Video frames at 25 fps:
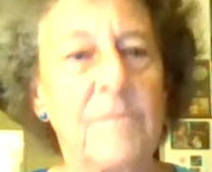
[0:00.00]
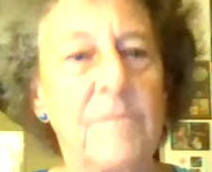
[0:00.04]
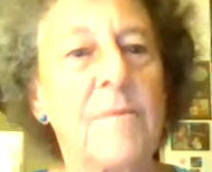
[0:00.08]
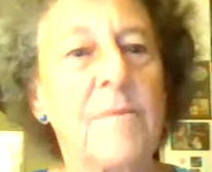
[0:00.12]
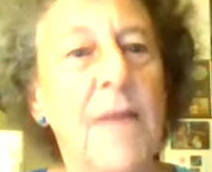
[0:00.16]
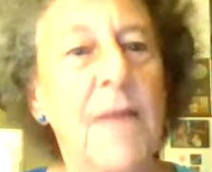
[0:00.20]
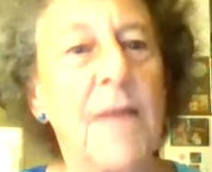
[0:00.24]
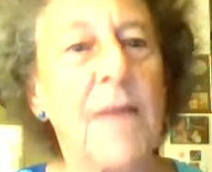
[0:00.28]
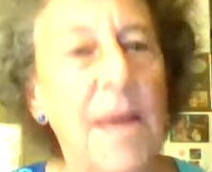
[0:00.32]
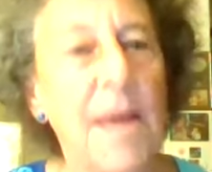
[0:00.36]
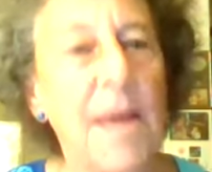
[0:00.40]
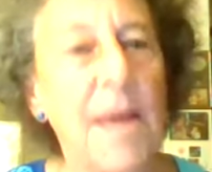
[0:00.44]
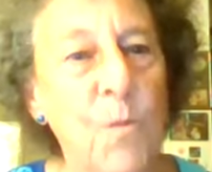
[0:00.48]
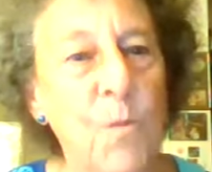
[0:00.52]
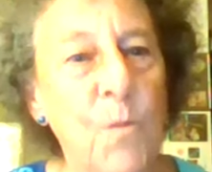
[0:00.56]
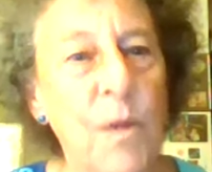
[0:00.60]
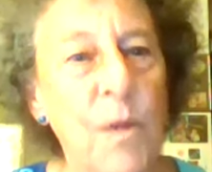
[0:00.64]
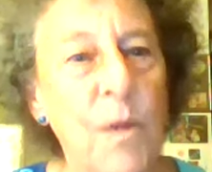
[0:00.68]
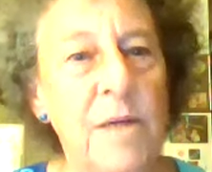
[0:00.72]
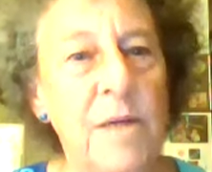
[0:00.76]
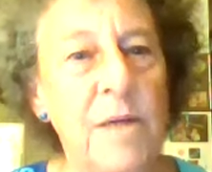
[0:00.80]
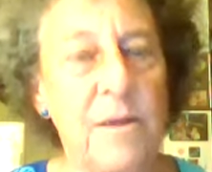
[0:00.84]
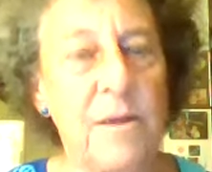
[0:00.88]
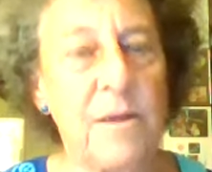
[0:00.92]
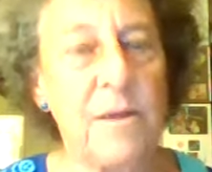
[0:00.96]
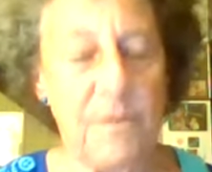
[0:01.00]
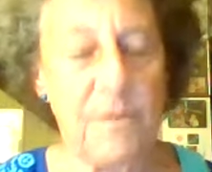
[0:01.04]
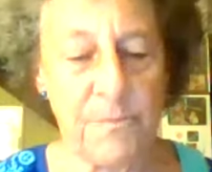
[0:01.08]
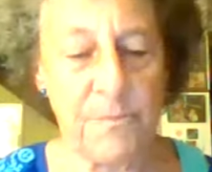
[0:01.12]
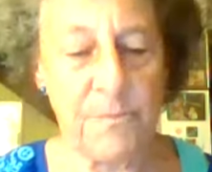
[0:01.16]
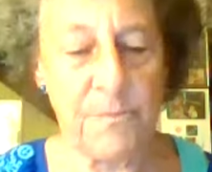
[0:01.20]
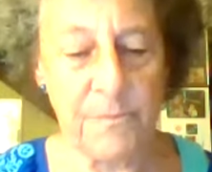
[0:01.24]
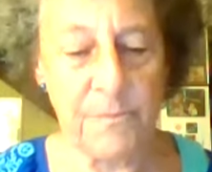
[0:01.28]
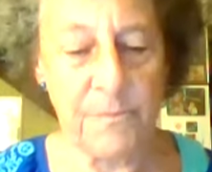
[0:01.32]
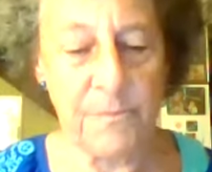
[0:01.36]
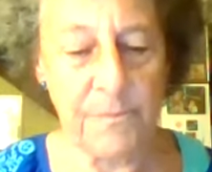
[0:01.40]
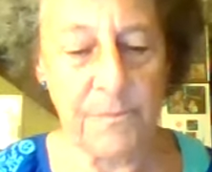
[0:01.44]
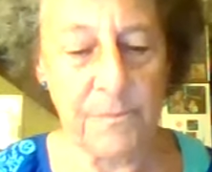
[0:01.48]
and waited
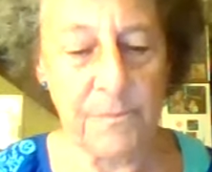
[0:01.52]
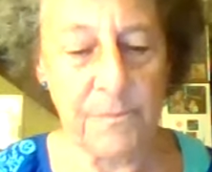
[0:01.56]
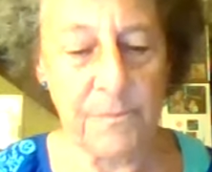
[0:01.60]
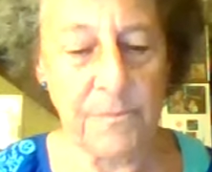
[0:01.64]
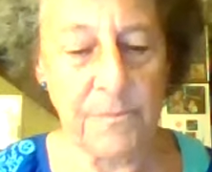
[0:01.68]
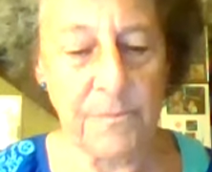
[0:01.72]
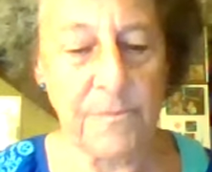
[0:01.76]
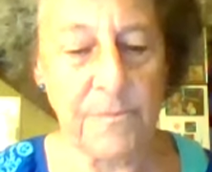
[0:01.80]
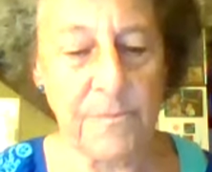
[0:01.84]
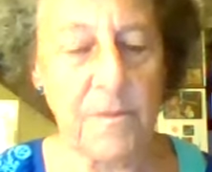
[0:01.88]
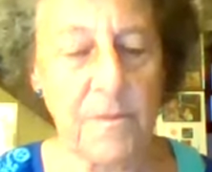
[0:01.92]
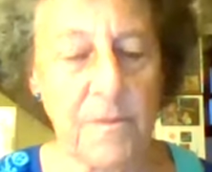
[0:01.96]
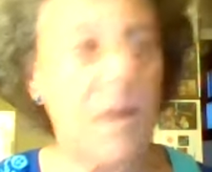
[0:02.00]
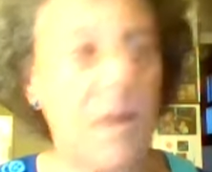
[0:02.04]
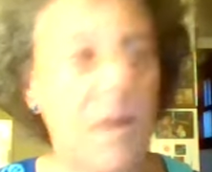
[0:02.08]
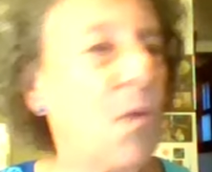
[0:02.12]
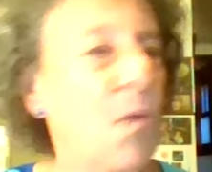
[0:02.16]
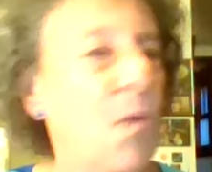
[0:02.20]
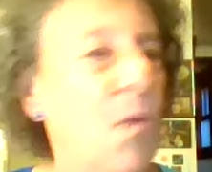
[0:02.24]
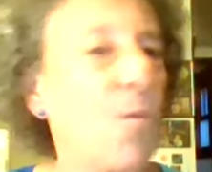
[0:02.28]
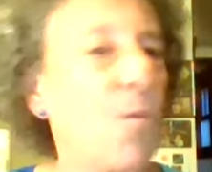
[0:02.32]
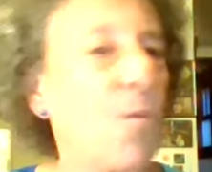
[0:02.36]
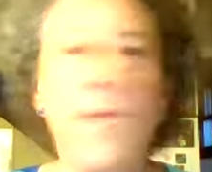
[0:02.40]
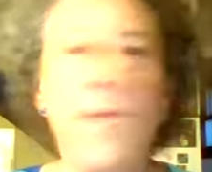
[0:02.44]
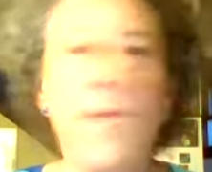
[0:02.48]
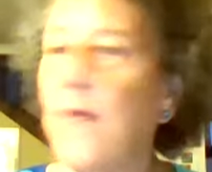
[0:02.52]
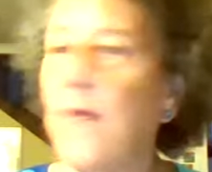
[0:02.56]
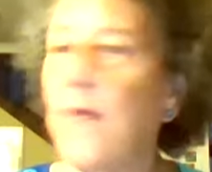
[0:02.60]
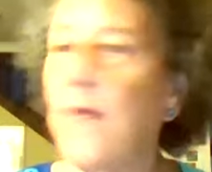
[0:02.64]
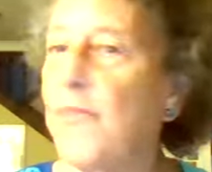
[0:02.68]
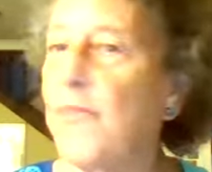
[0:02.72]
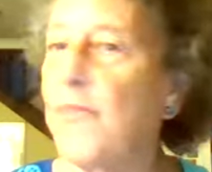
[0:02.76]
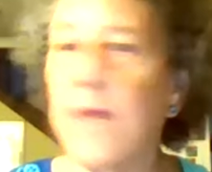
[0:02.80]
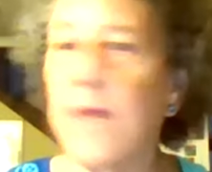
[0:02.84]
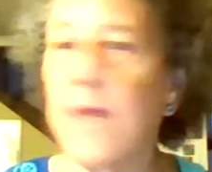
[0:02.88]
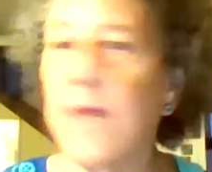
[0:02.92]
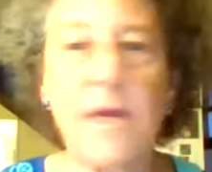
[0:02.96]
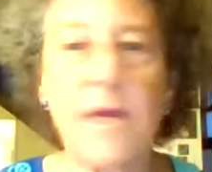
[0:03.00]
without
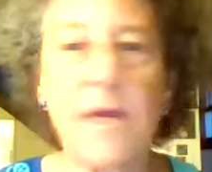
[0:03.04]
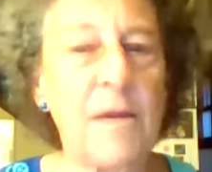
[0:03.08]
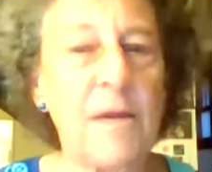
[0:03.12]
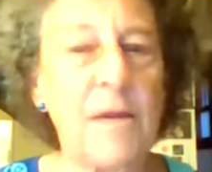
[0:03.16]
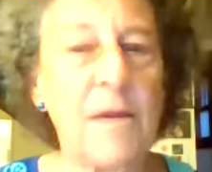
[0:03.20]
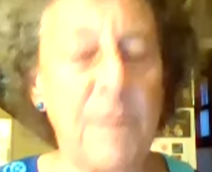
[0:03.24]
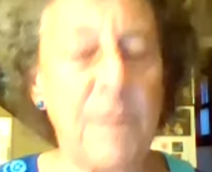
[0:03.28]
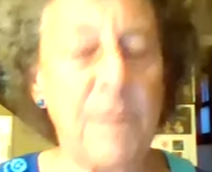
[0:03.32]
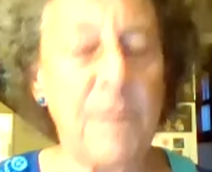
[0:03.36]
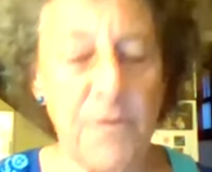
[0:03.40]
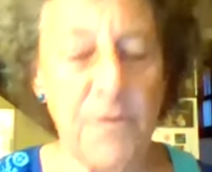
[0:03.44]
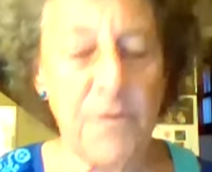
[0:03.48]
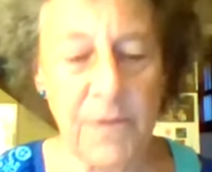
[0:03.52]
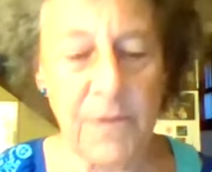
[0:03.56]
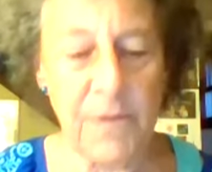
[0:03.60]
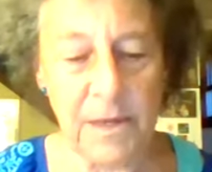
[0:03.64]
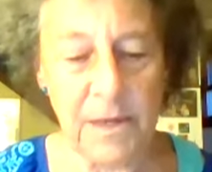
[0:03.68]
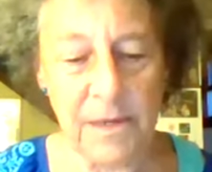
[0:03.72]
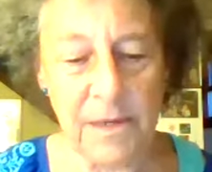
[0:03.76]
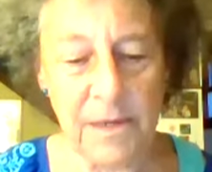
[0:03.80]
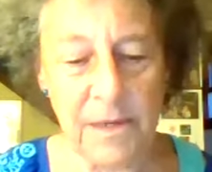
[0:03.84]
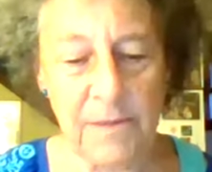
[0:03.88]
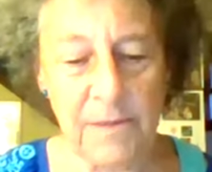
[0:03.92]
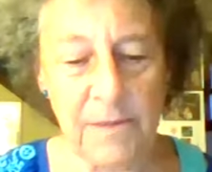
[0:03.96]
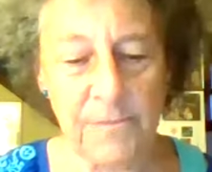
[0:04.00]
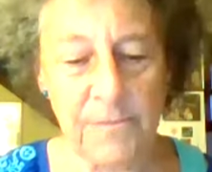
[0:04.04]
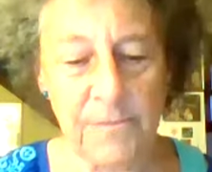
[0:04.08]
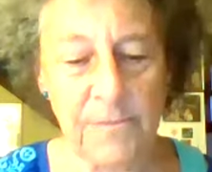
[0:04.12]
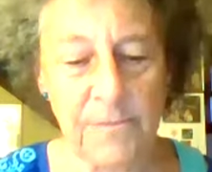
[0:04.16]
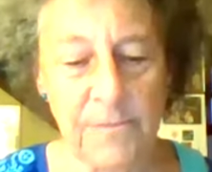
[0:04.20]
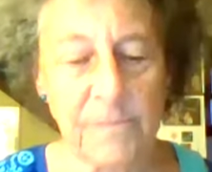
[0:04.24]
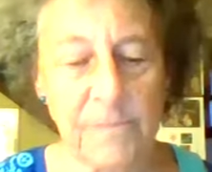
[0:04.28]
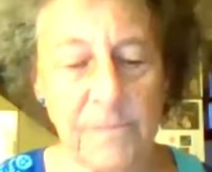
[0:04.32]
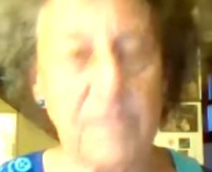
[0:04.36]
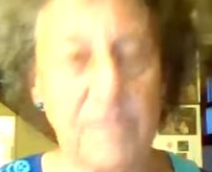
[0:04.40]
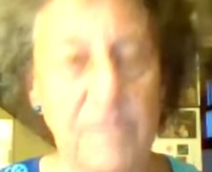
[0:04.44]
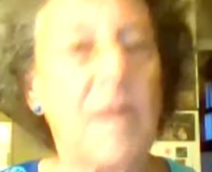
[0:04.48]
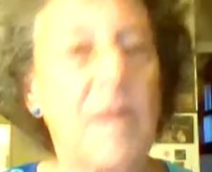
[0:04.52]
thinking about thinking,
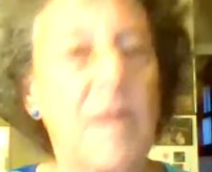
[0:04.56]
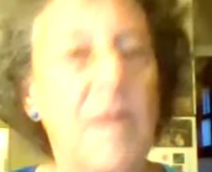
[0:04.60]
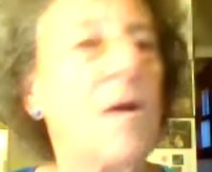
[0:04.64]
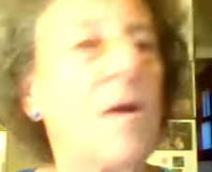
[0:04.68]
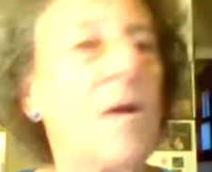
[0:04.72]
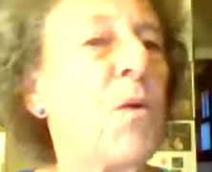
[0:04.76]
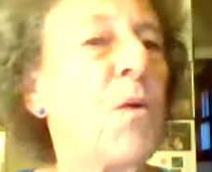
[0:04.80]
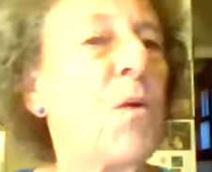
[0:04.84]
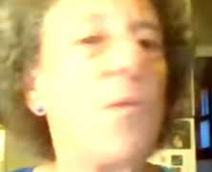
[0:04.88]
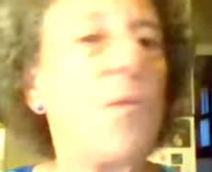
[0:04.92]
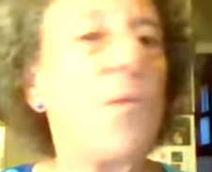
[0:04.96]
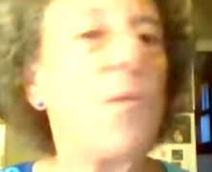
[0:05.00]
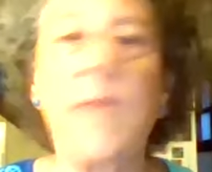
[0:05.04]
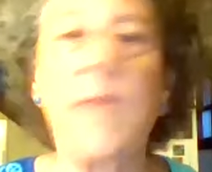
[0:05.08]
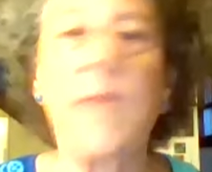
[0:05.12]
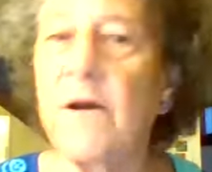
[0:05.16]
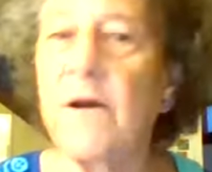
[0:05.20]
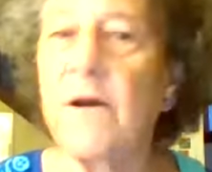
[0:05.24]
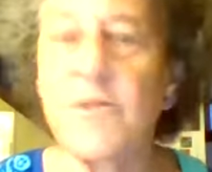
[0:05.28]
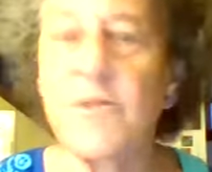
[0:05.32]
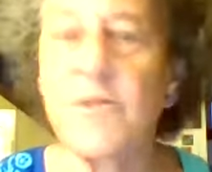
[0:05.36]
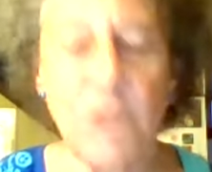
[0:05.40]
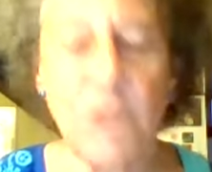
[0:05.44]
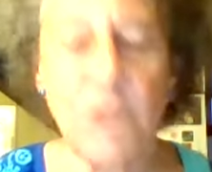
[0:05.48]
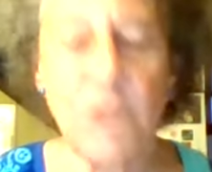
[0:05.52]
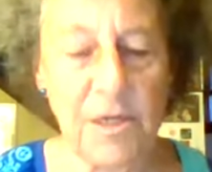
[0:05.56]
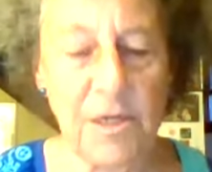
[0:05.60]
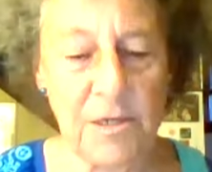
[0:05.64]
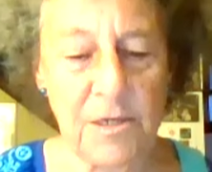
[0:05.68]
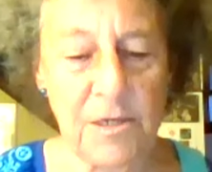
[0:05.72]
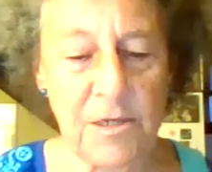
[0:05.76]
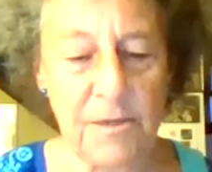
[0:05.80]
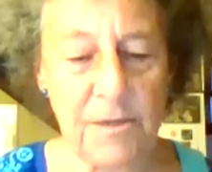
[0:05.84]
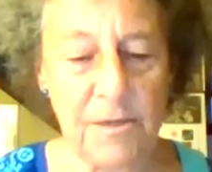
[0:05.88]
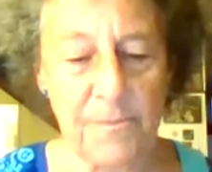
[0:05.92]
without agenda,